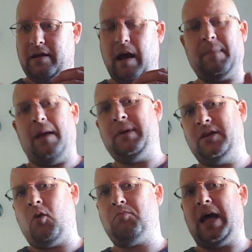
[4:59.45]

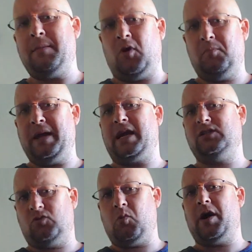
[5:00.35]
don't blame her
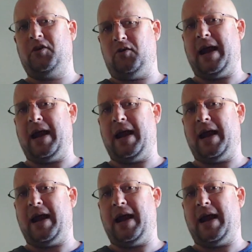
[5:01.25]
because of where you're